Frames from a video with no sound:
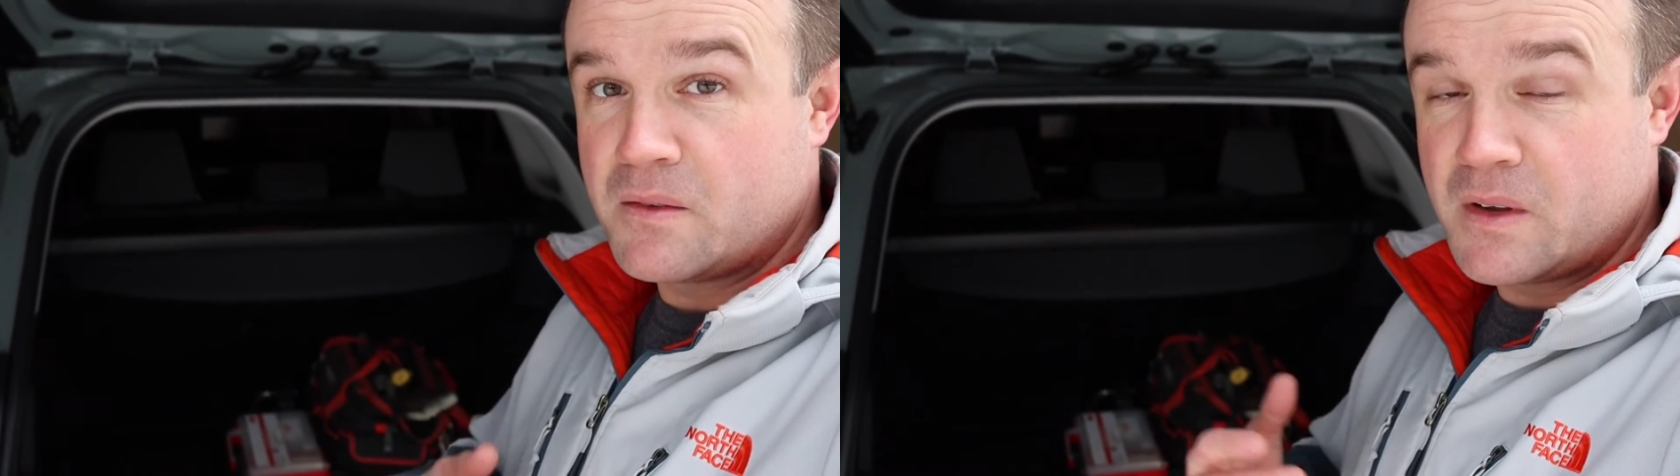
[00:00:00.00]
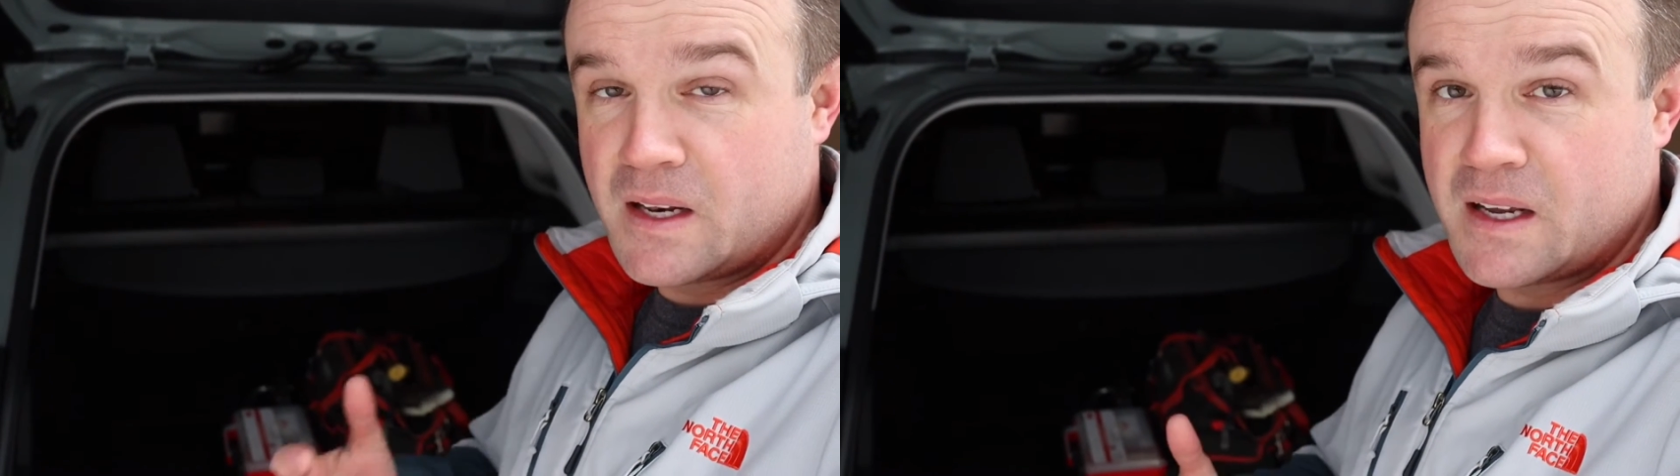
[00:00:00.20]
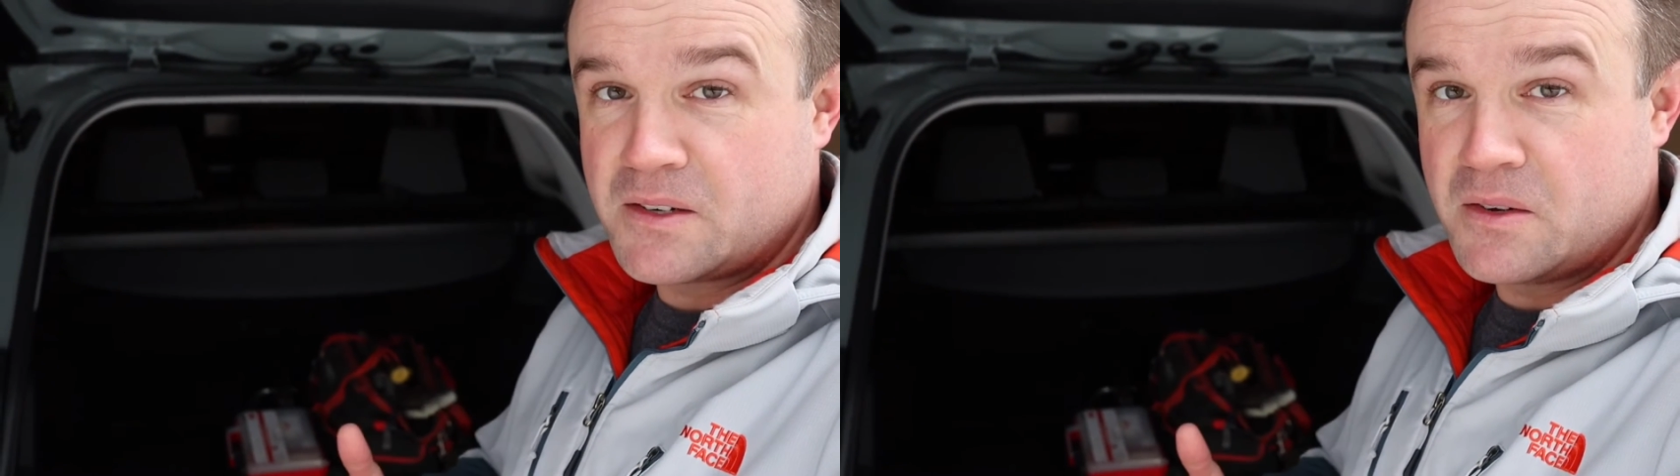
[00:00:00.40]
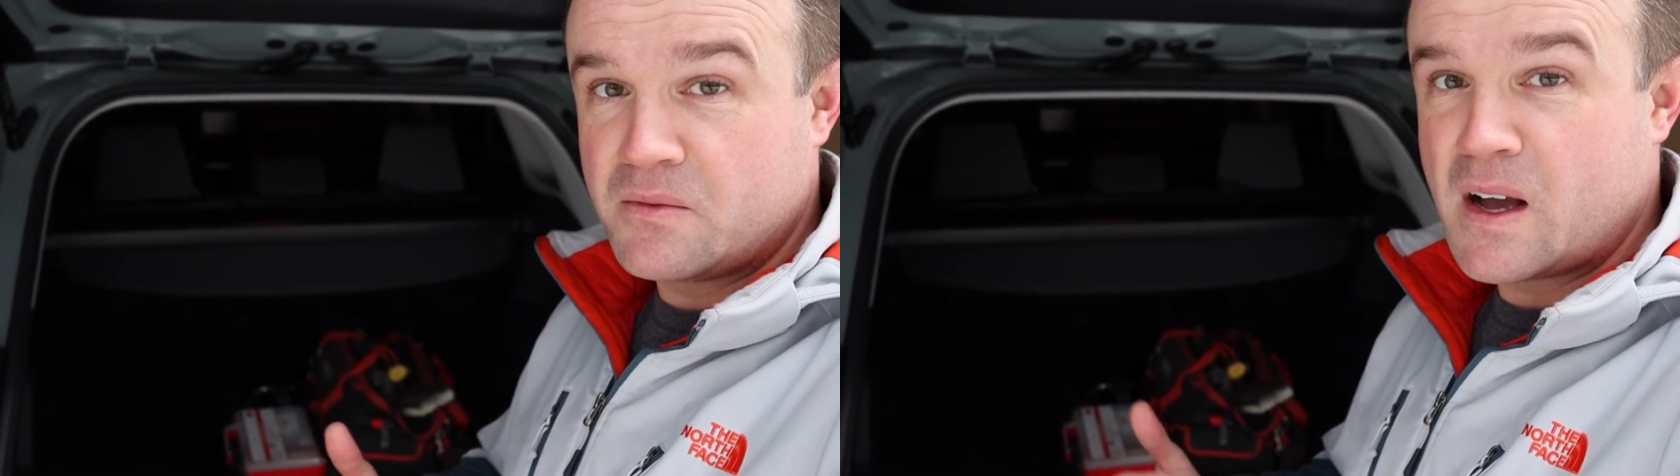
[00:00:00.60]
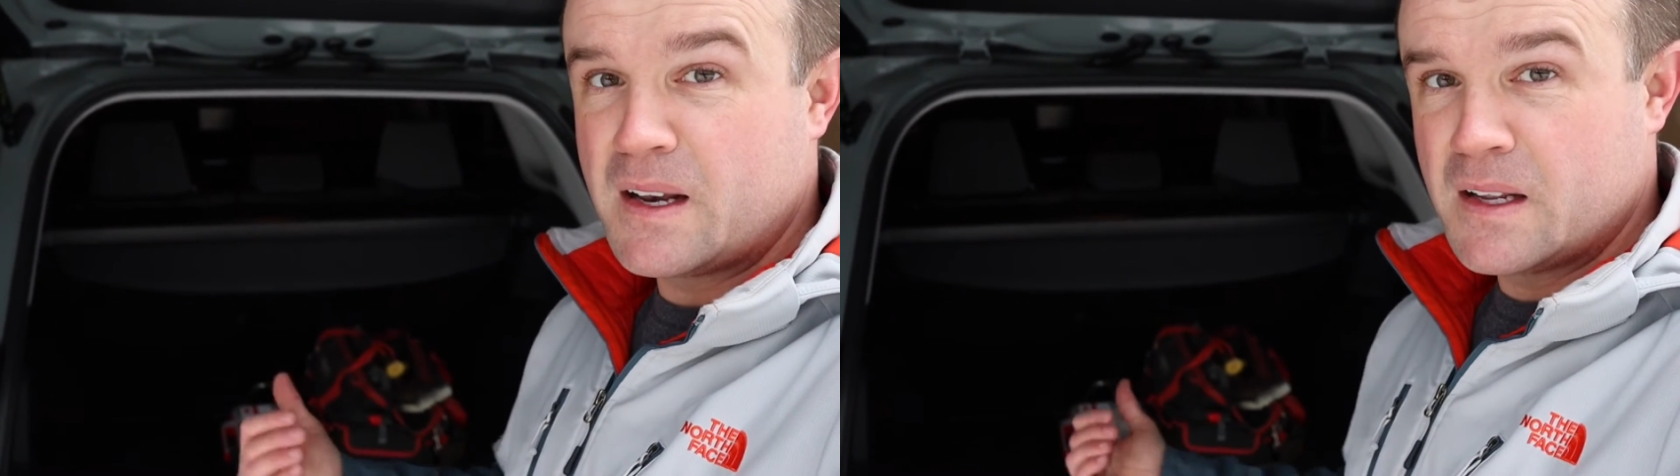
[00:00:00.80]
if you can actually
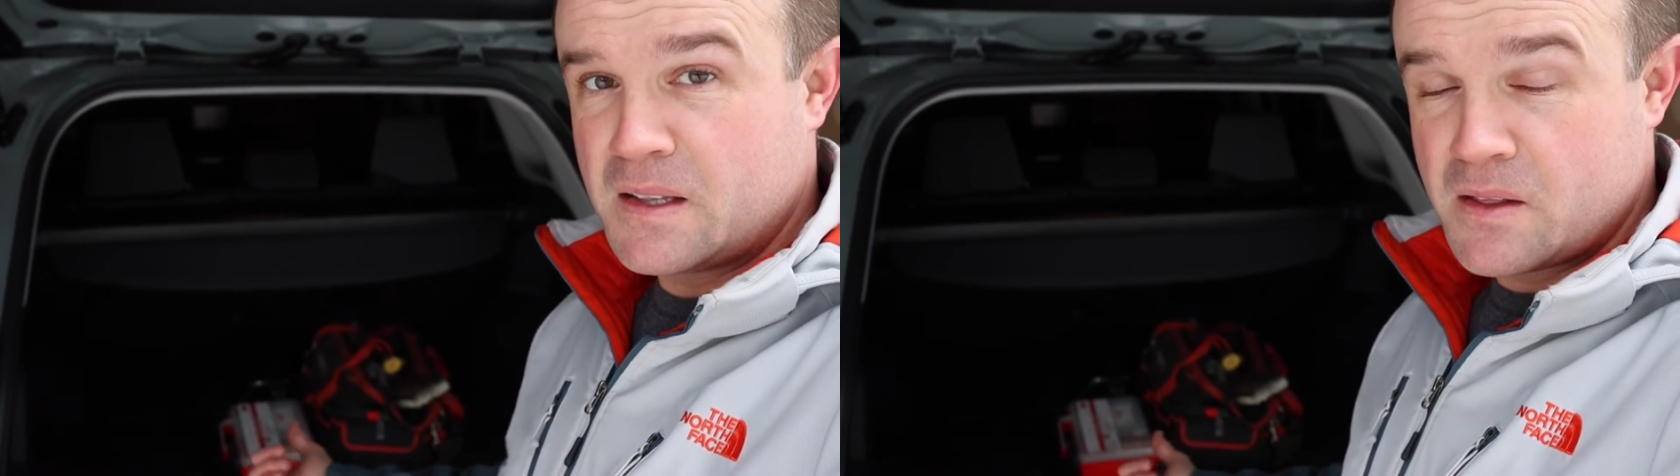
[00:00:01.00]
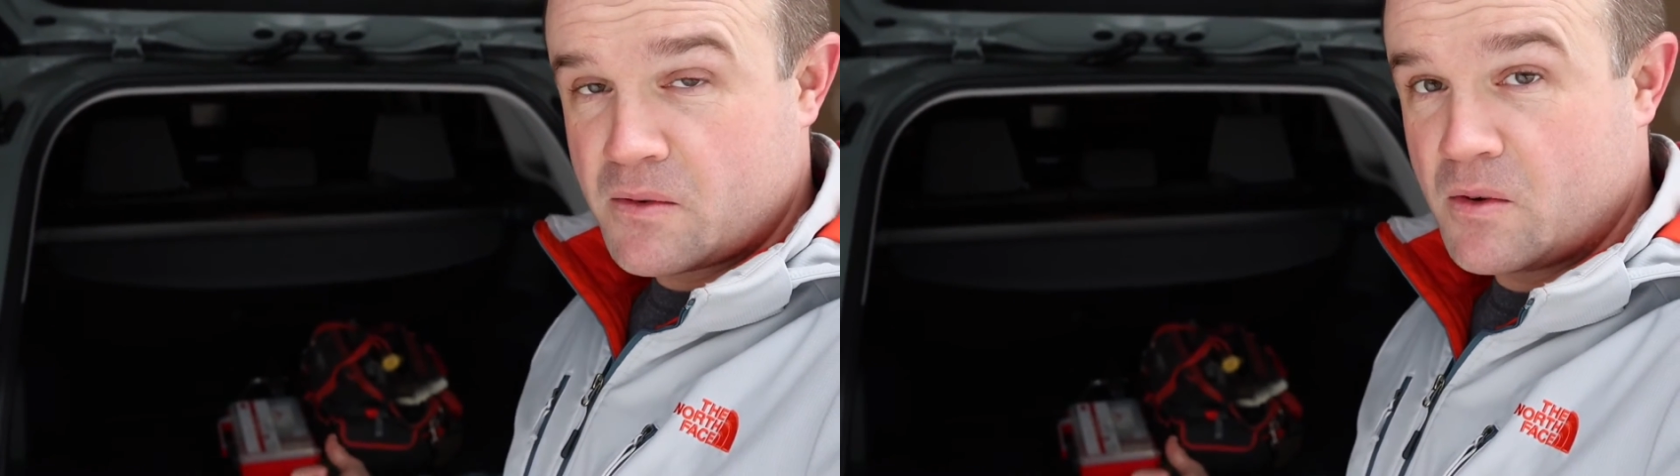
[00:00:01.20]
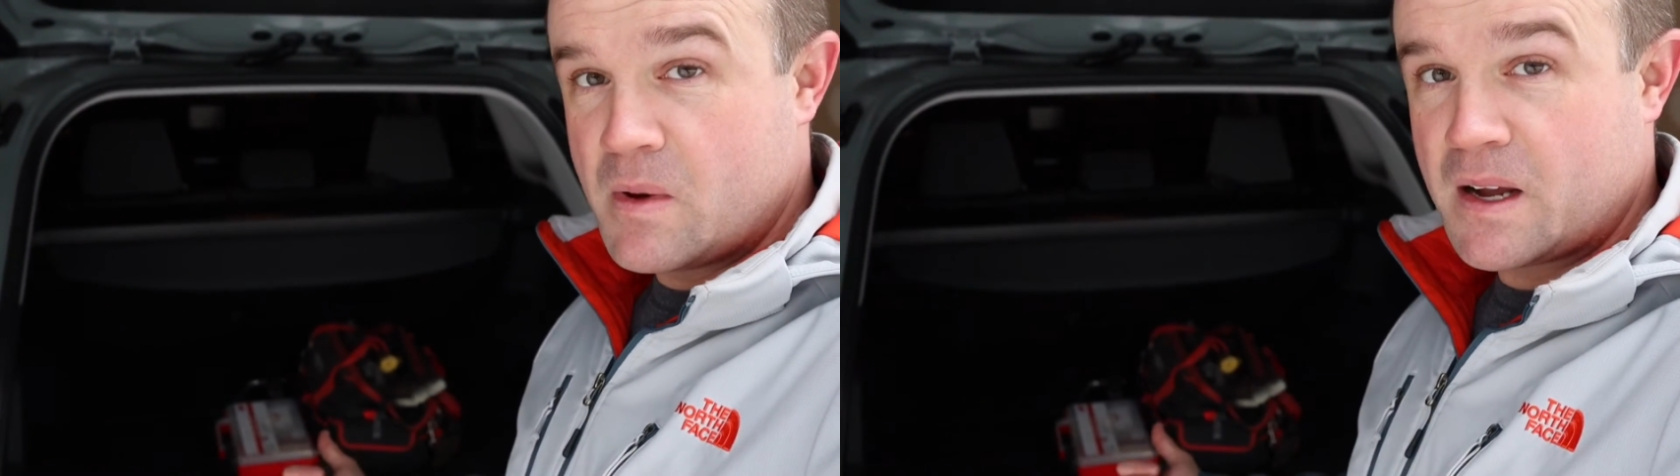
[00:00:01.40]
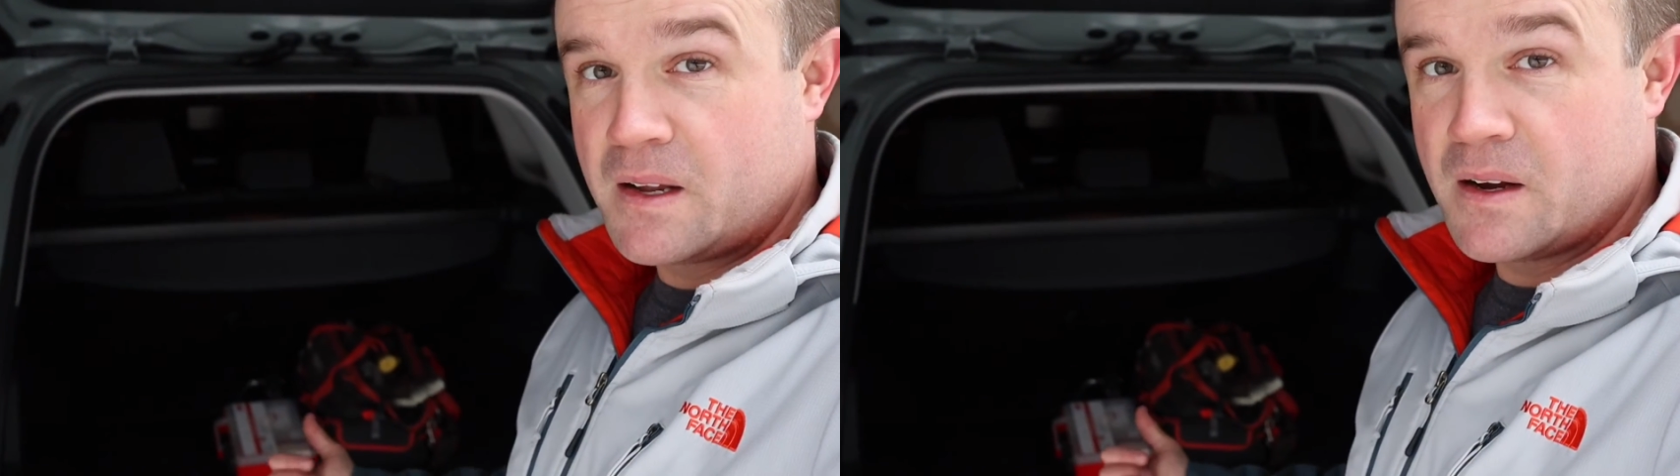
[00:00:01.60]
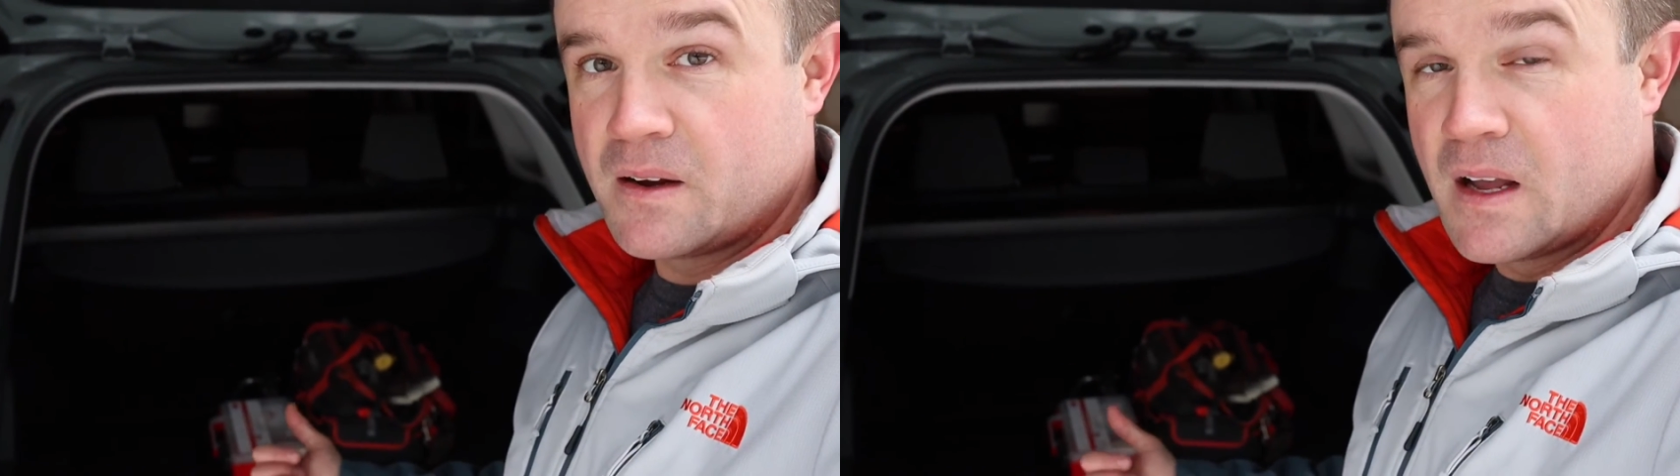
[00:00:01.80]
find it, to throw
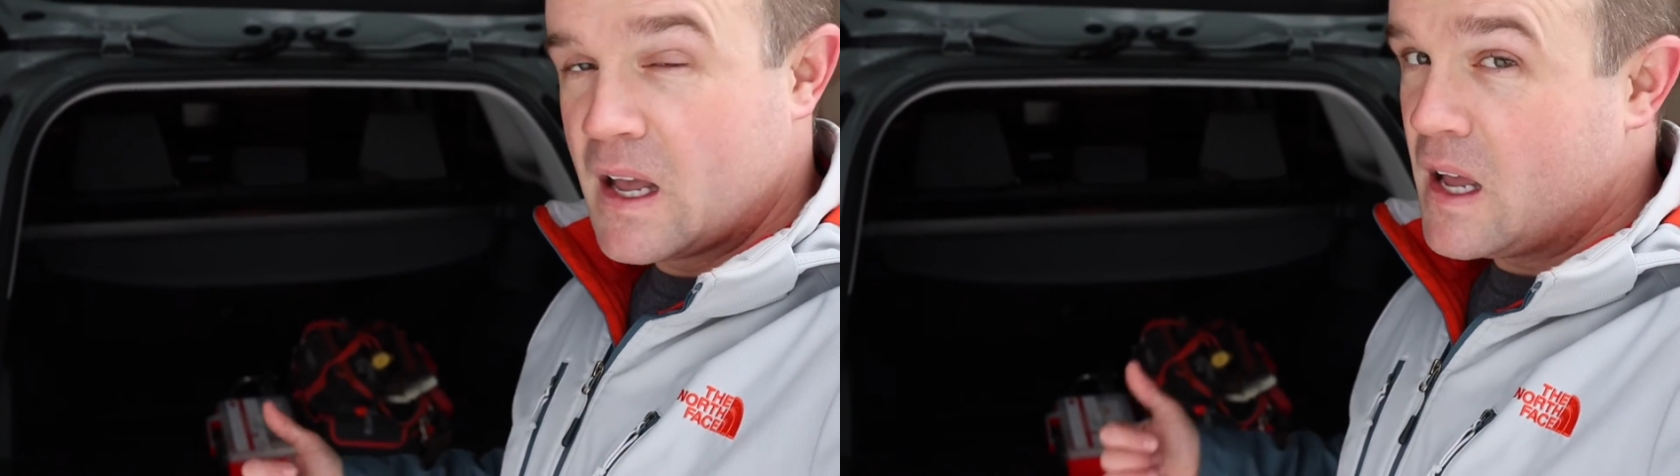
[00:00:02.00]
back here,